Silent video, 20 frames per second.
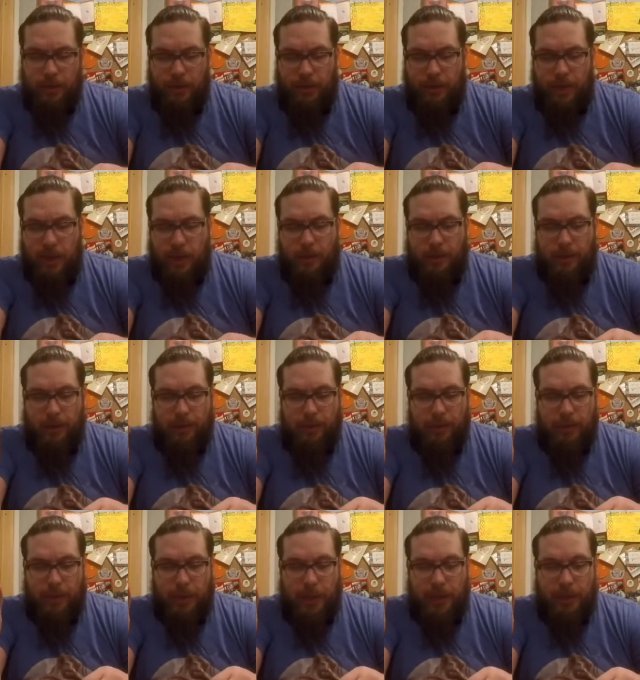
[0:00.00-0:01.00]

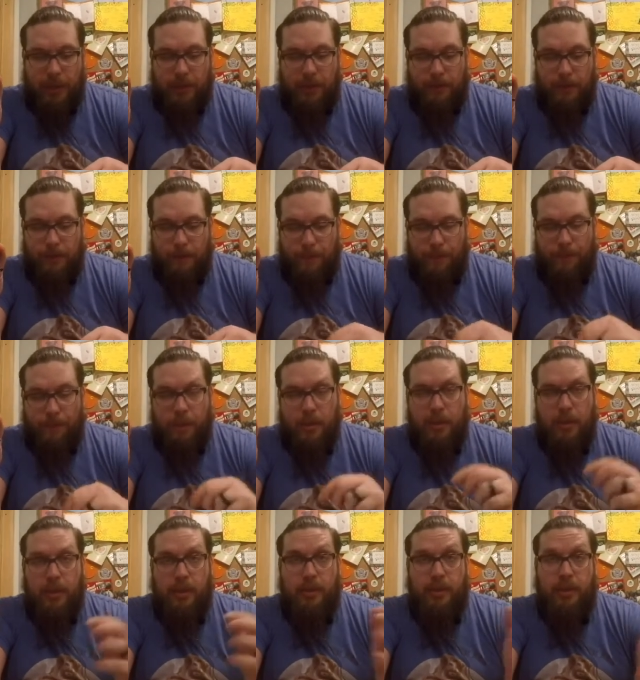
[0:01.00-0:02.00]
Dominostein
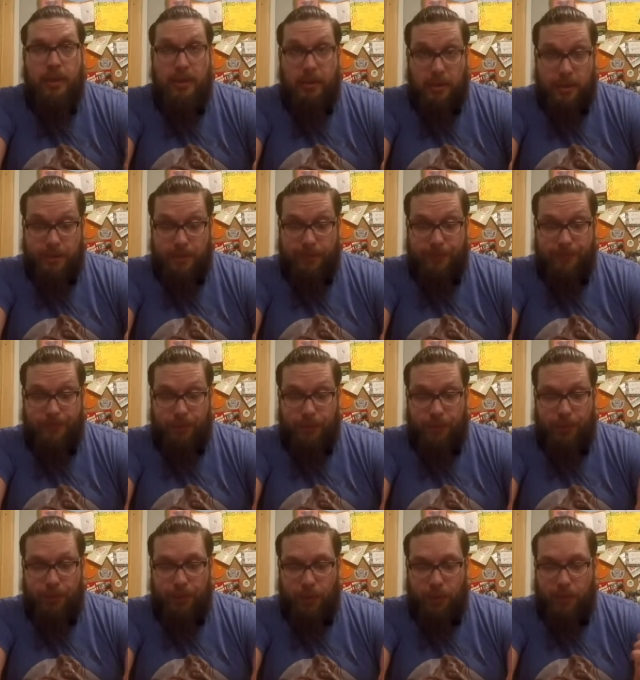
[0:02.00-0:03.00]
yet another
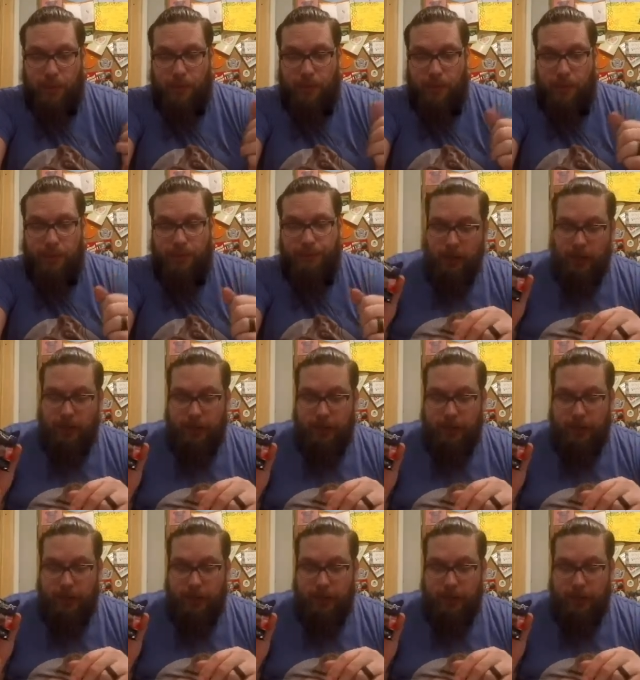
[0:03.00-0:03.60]
German one.